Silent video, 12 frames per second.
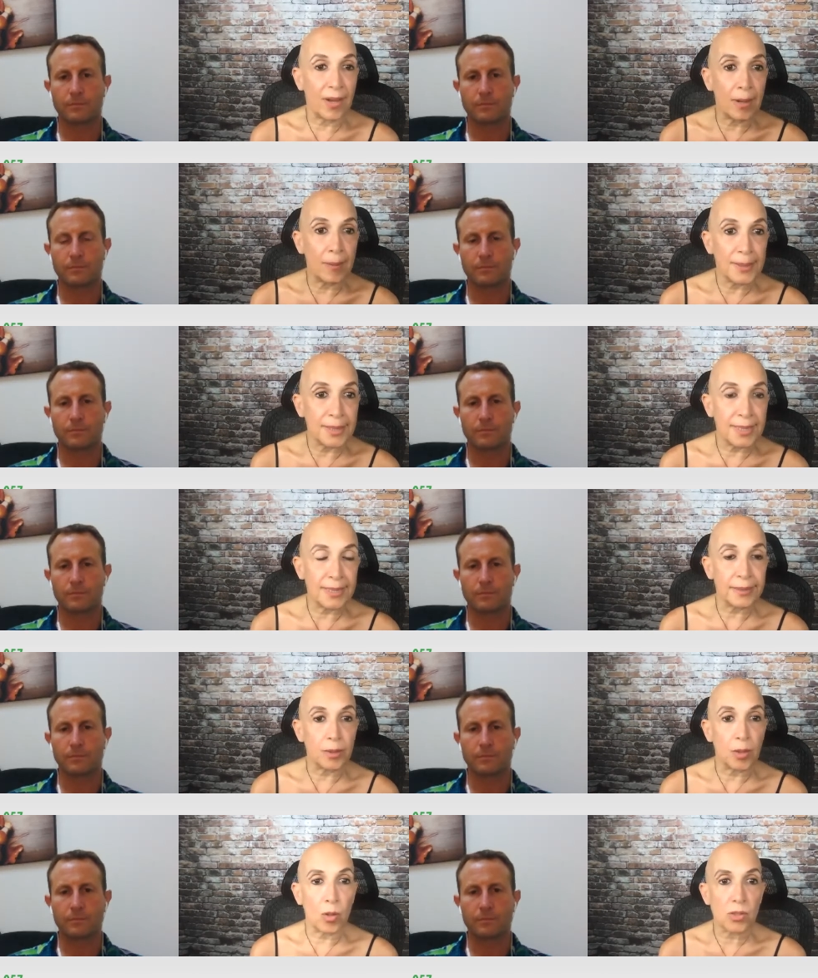
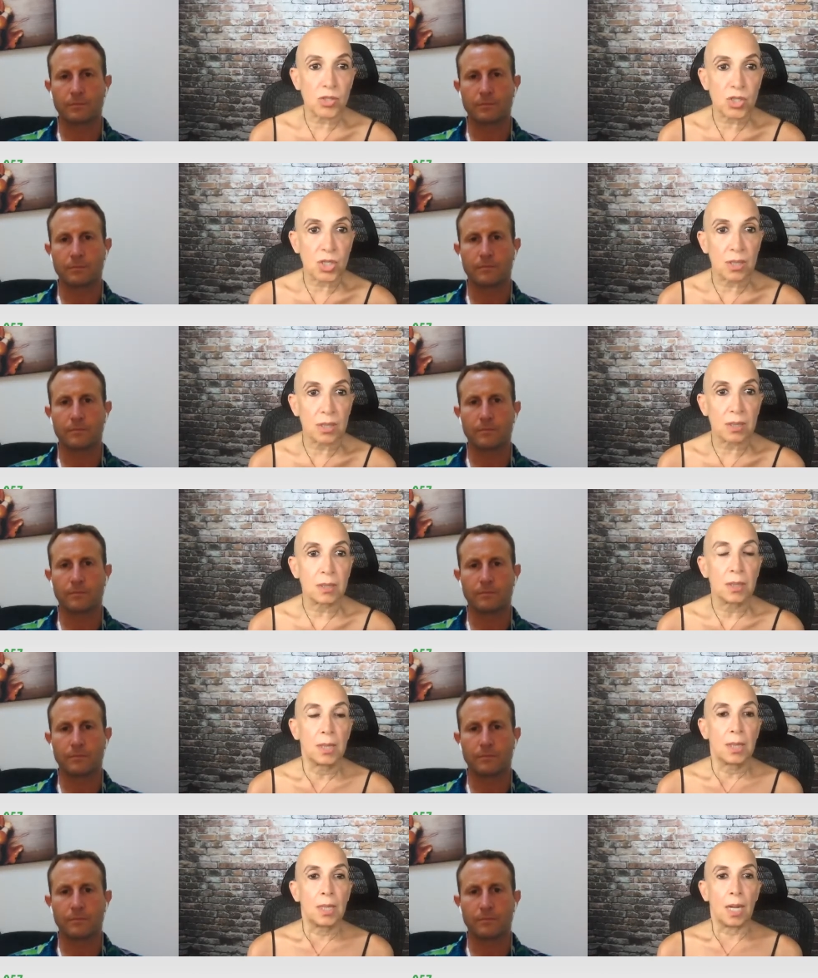Speaker 1: vomiting, nausea,
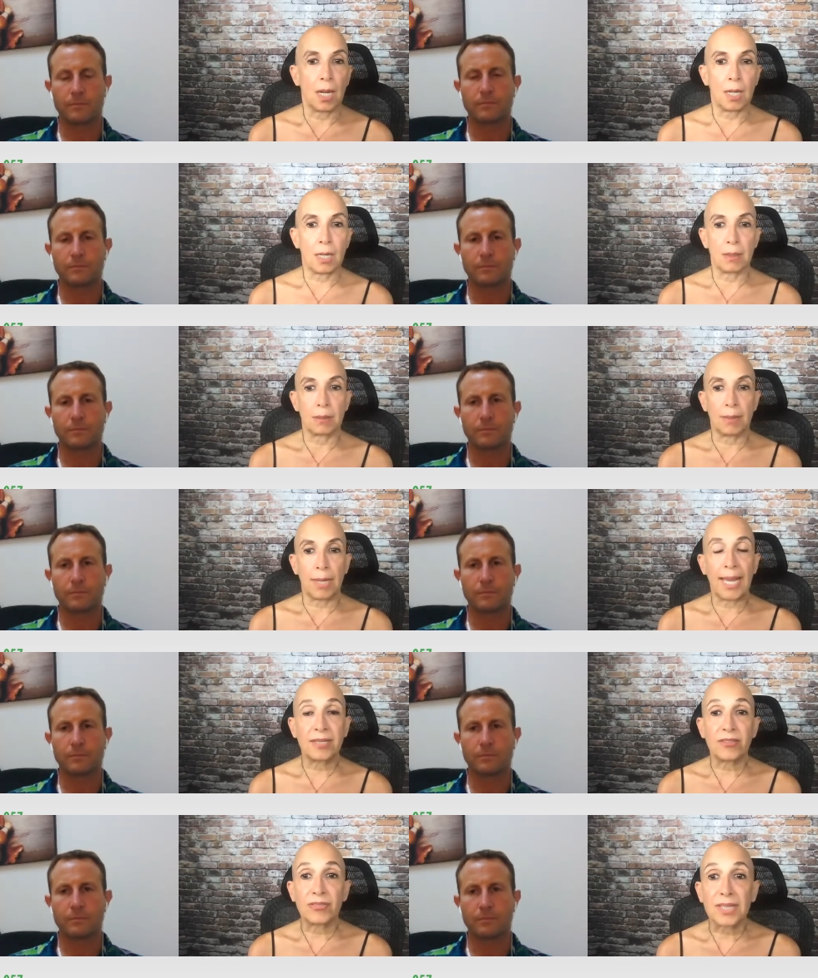uh,
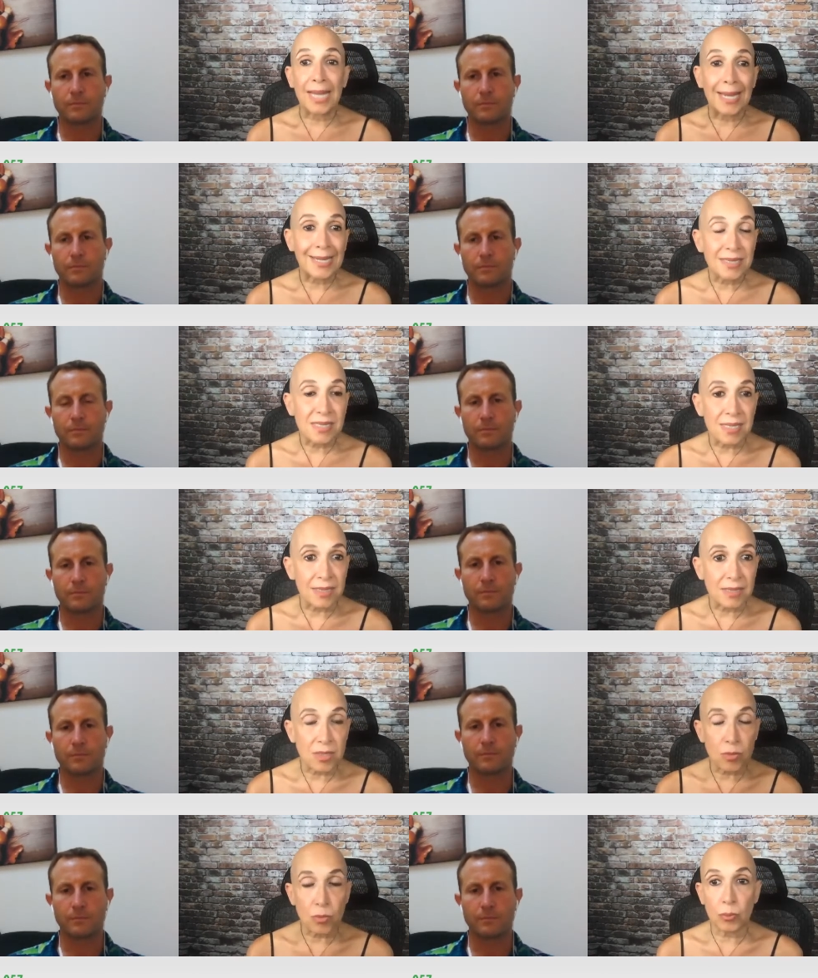
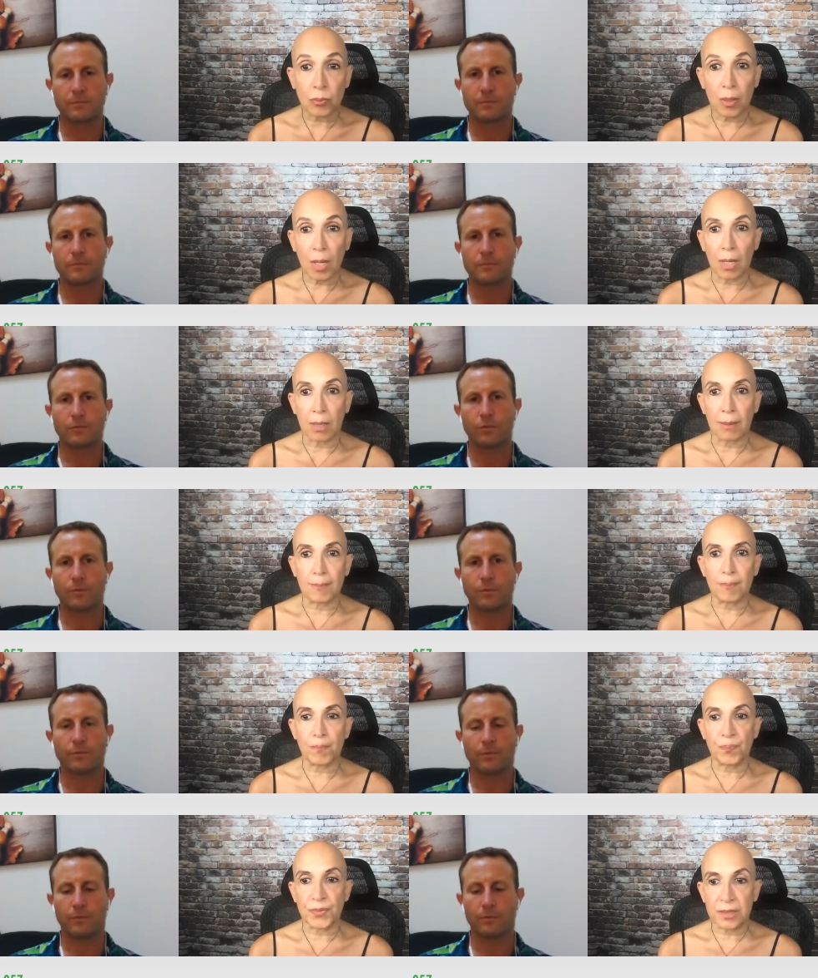anaphylaxis,
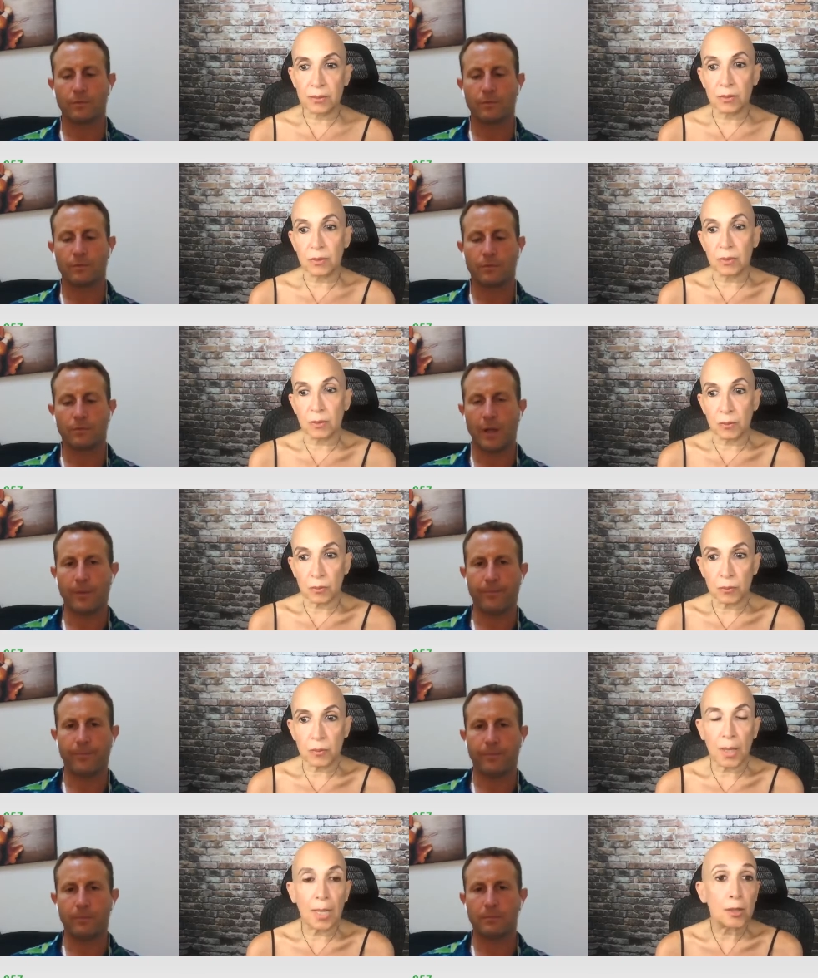um, right
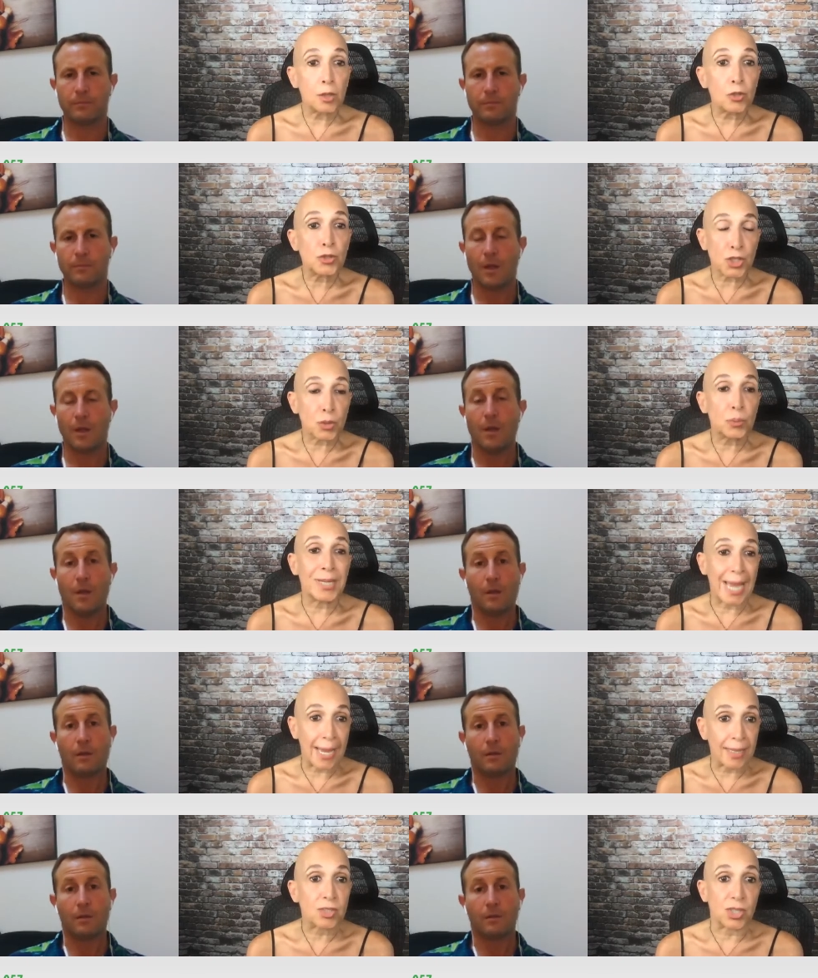allergic
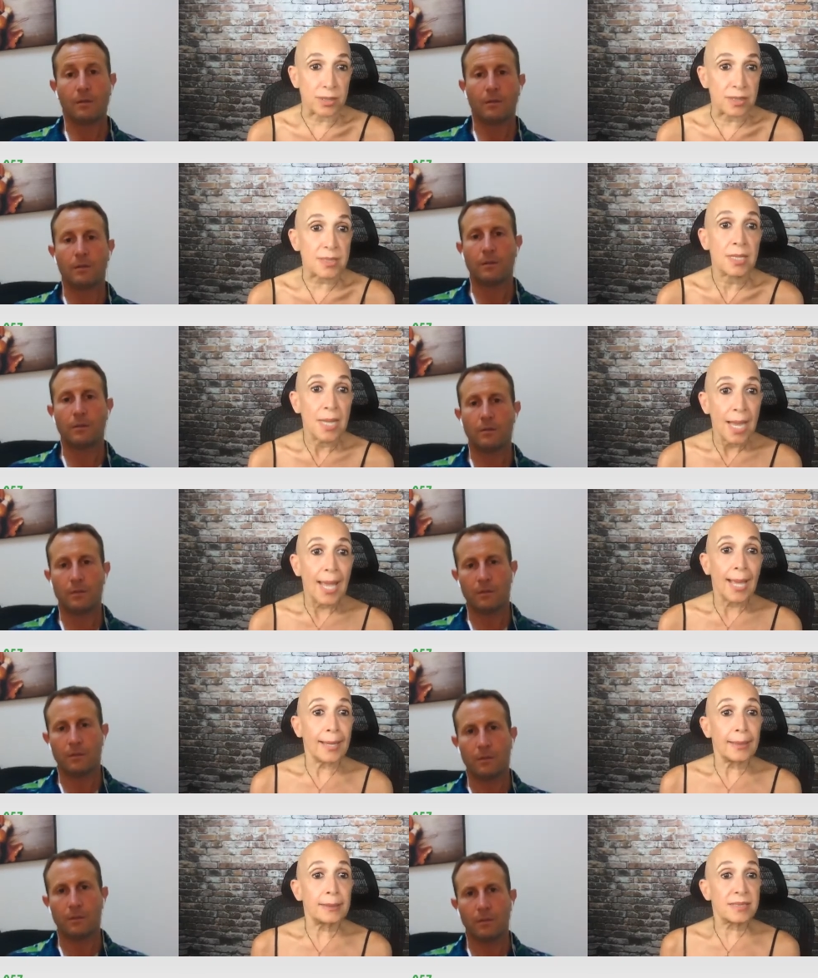reactions
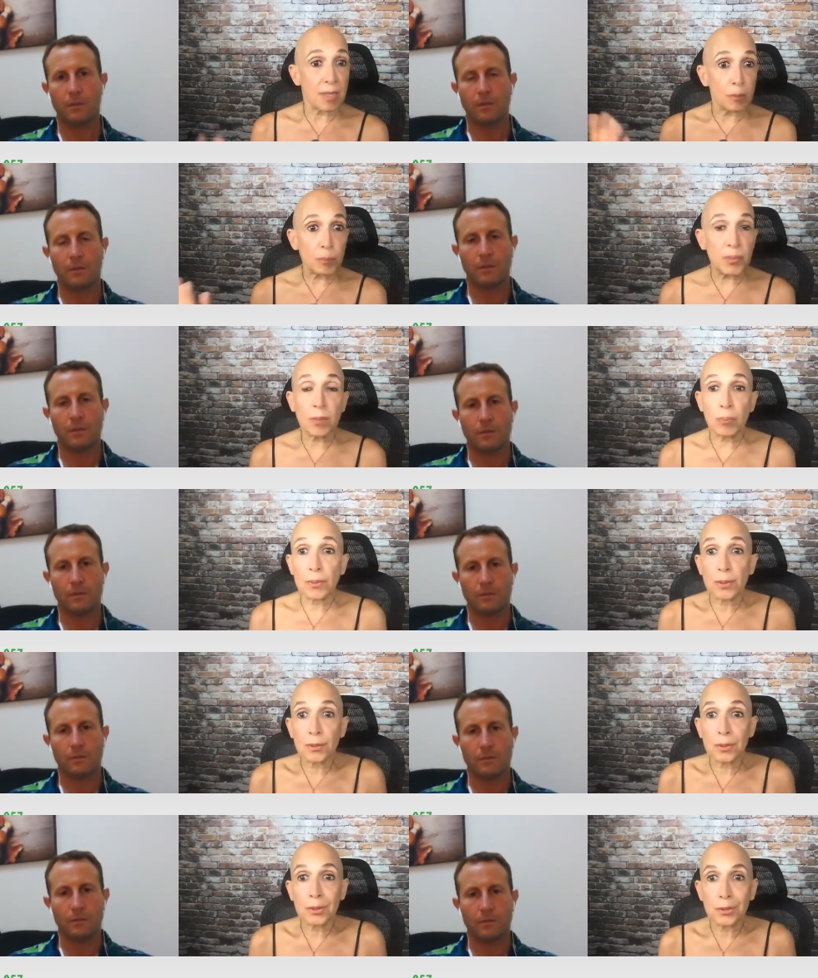and some people
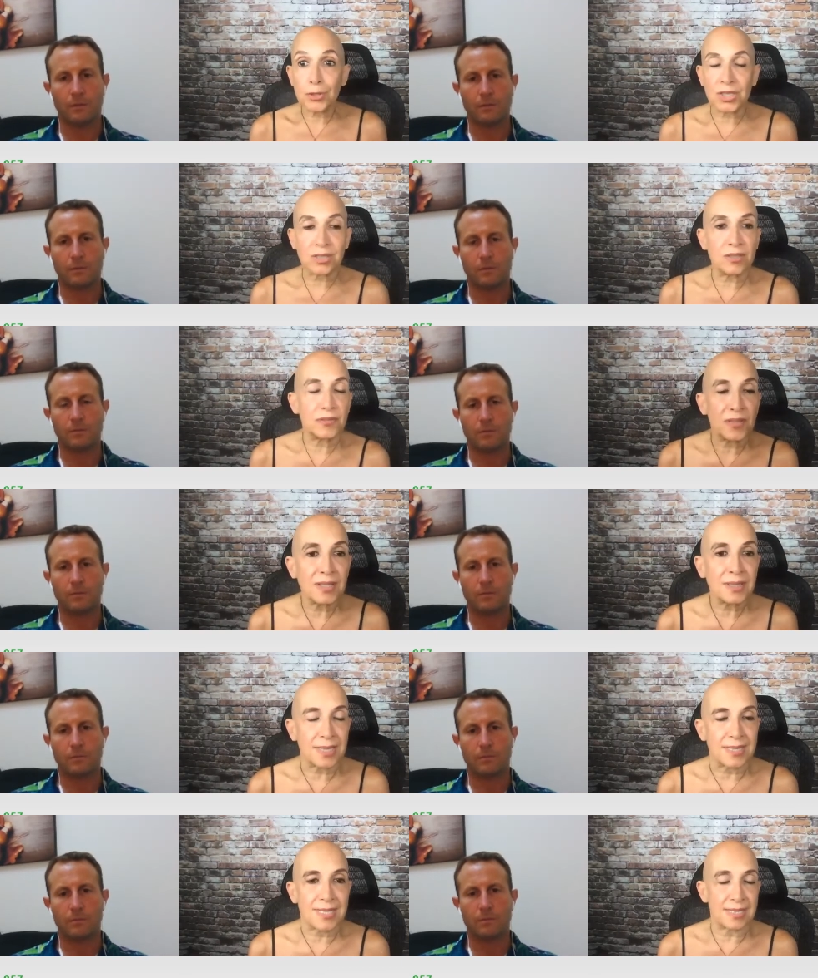are allergic to
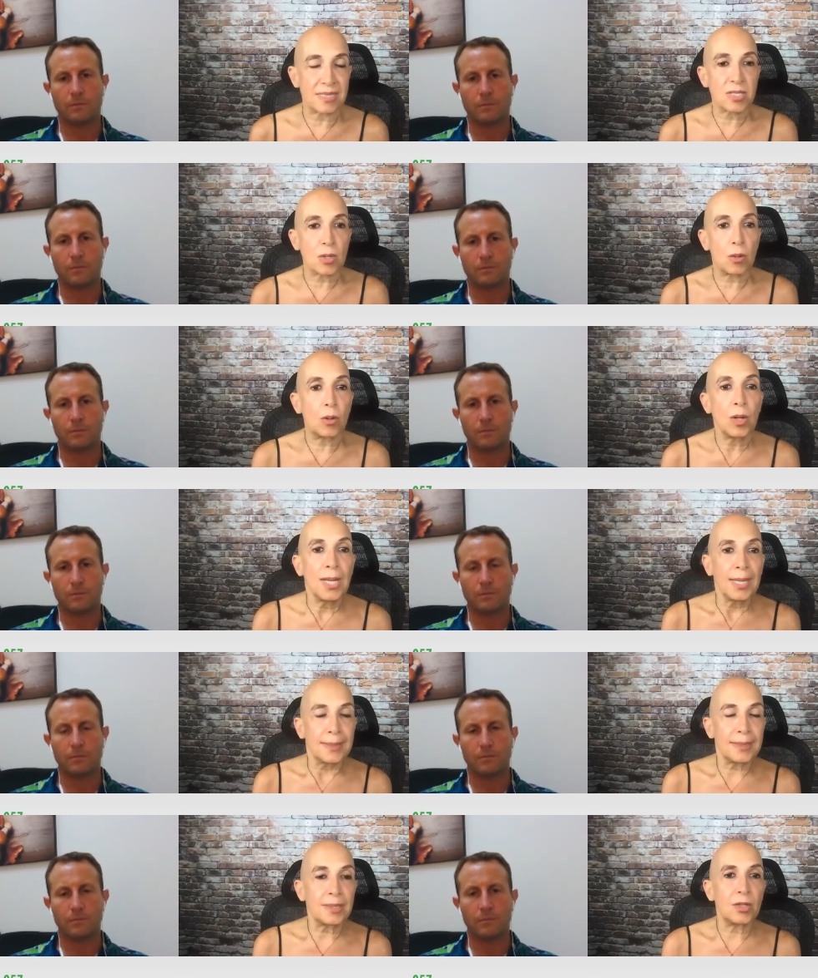fungus and so
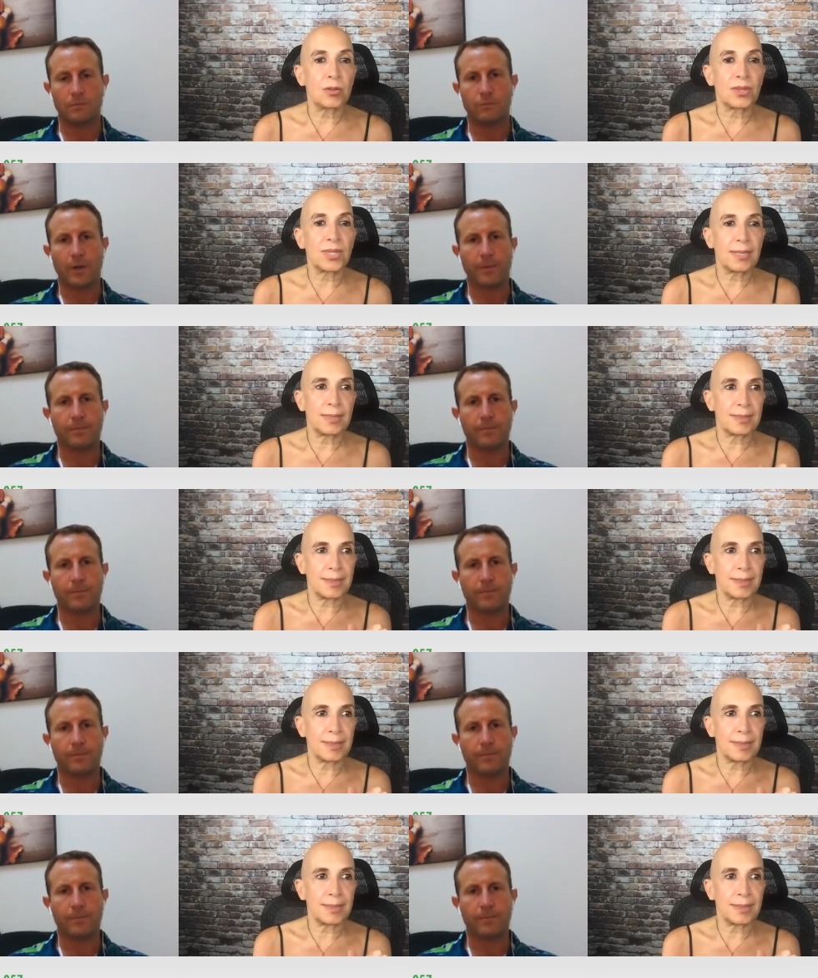you know right.